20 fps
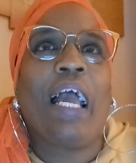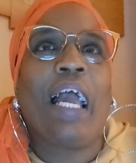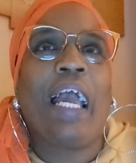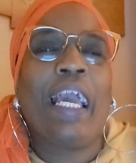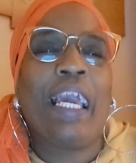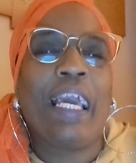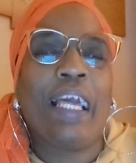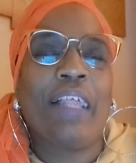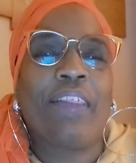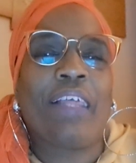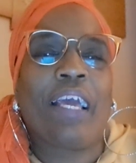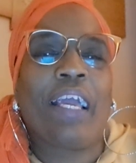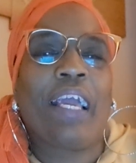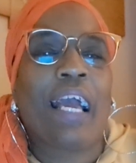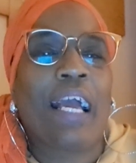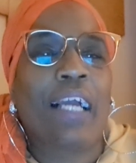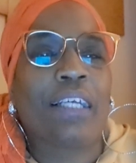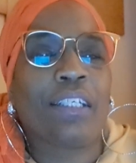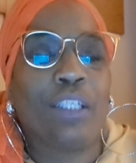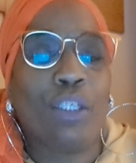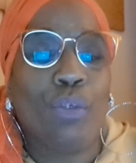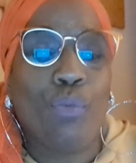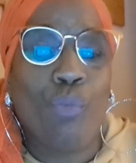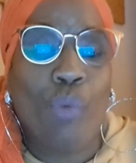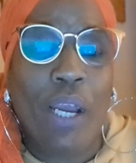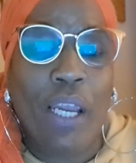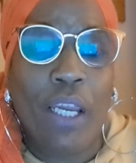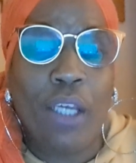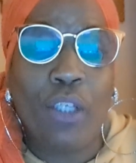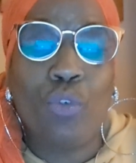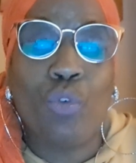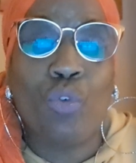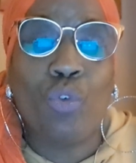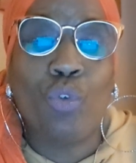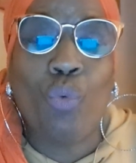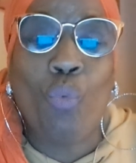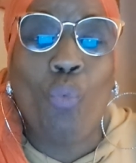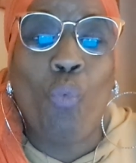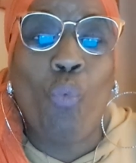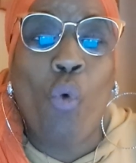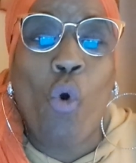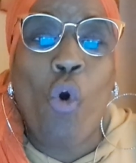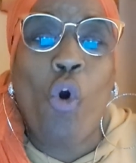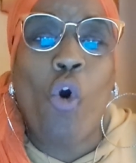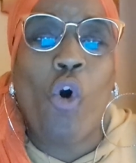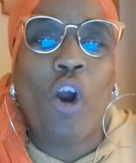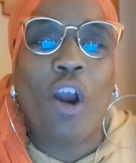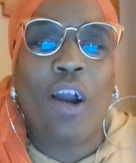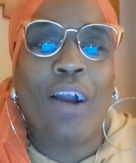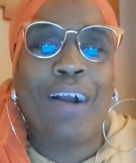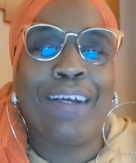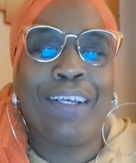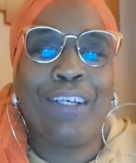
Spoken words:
and they actually waged war.